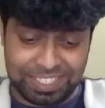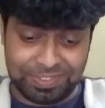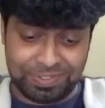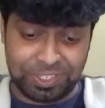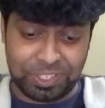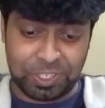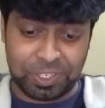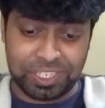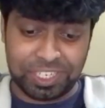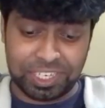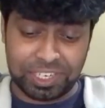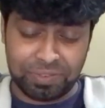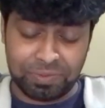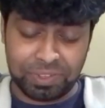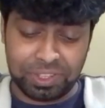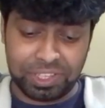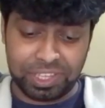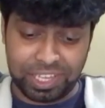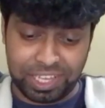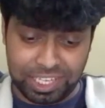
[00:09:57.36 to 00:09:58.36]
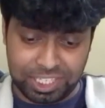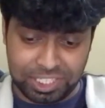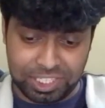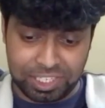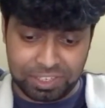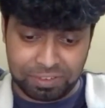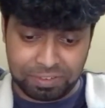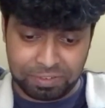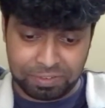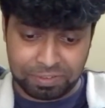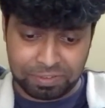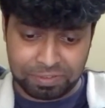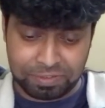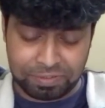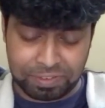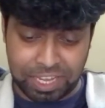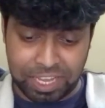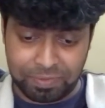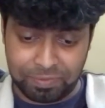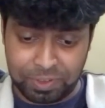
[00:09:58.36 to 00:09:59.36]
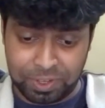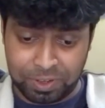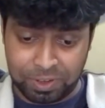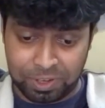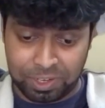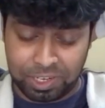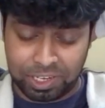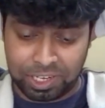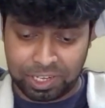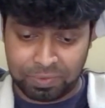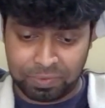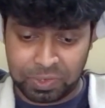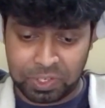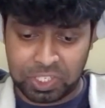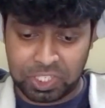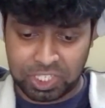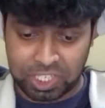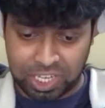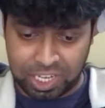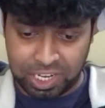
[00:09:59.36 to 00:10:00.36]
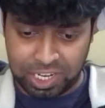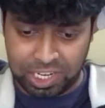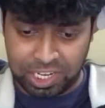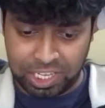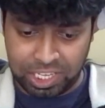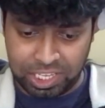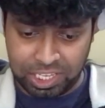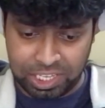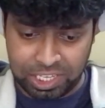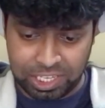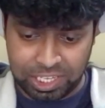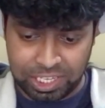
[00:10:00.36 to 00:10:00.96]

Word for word: we got done with K F I and we got done with Charlie